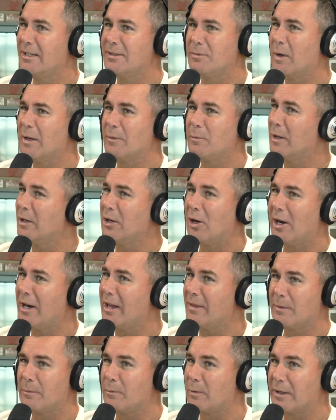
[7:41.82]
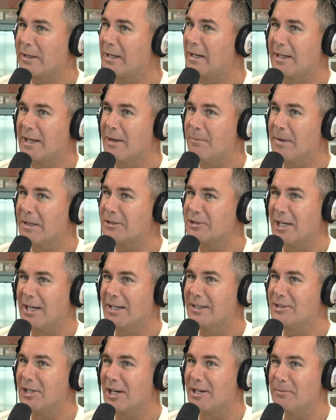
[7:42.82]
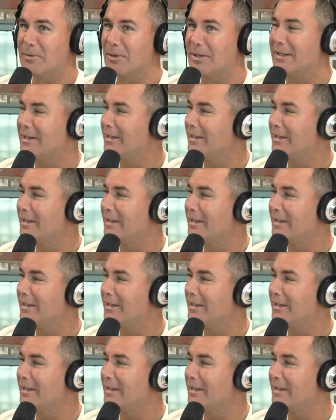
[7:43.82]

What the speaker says: I don't think we're going to get much out of JB.